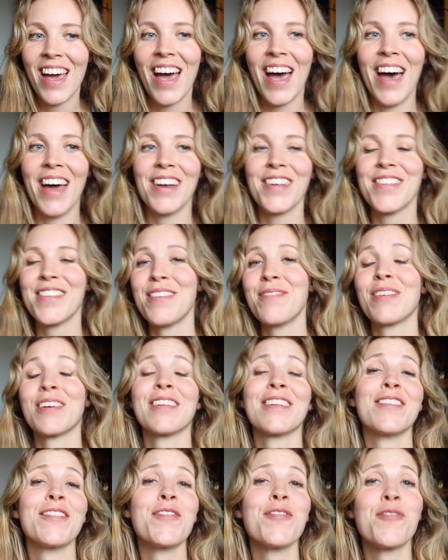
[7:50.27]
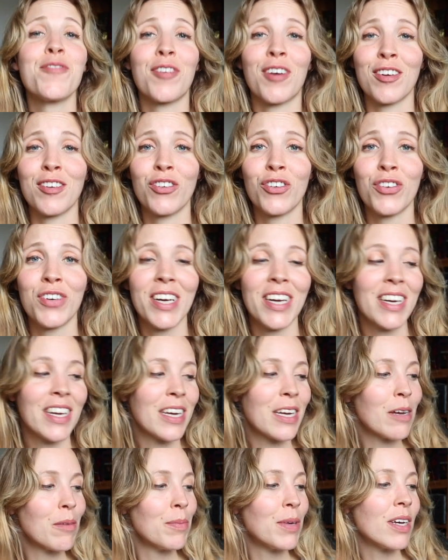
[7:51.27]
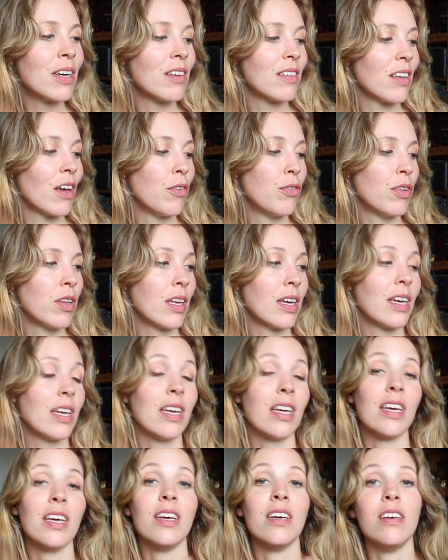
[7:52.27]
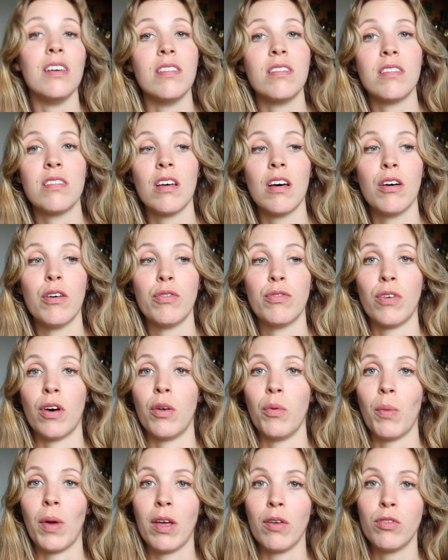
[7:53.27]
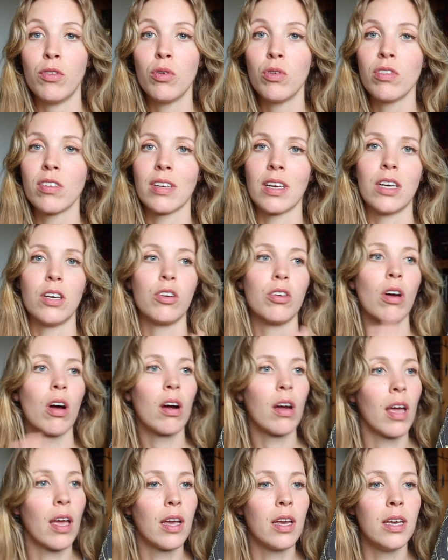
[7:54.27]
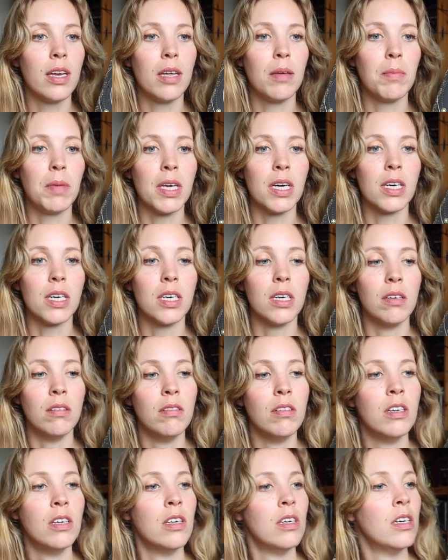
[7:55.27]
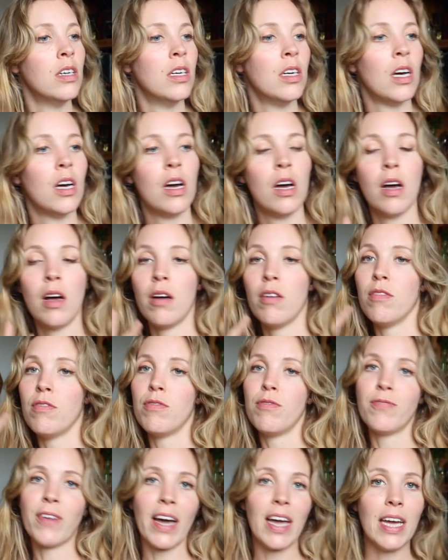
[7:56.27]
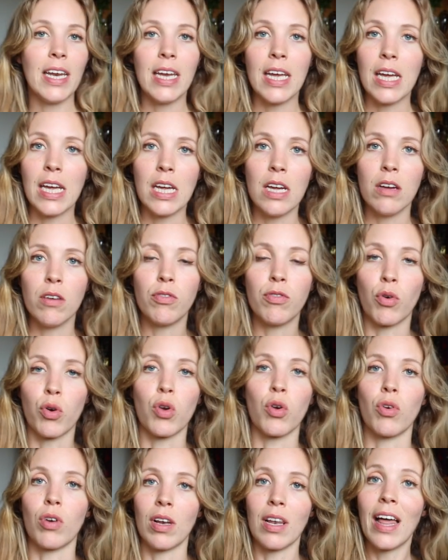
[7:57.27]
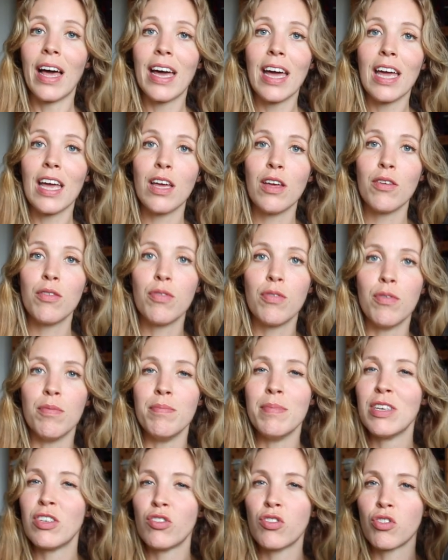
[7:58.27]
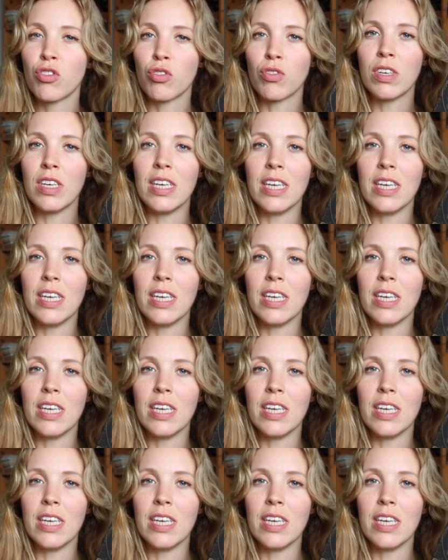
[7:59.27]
And it seemed also frustrating, because I feel like it is a fun way of doing it. It's like dark academia, fighting for your life, mystery,